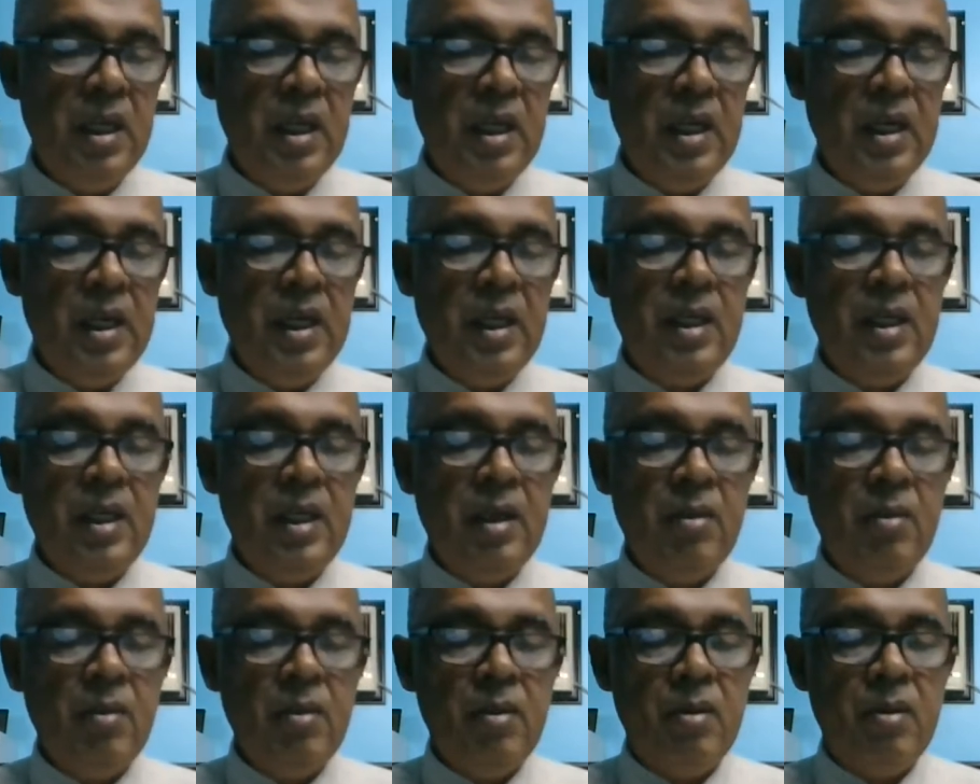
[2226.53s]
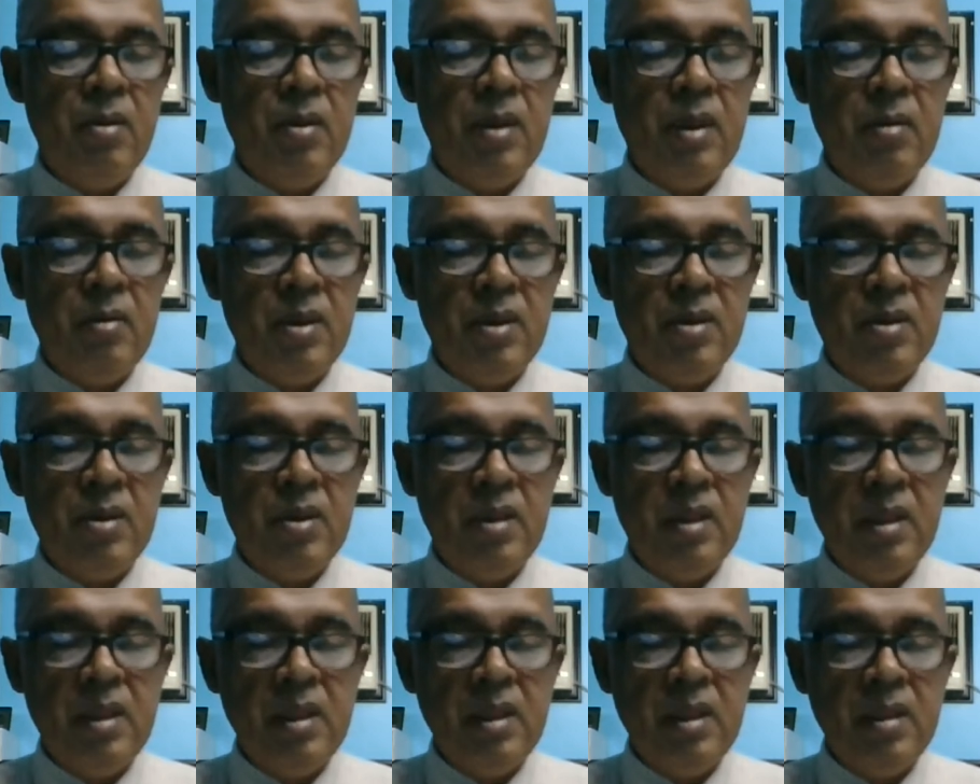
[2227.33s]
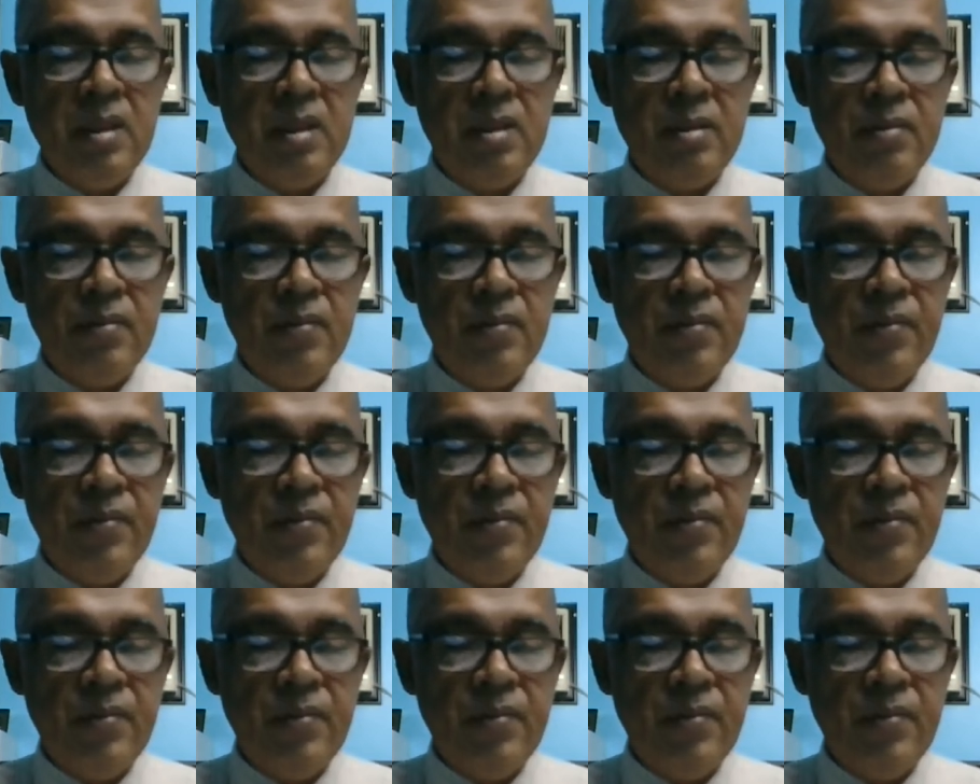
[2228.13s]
And number 6,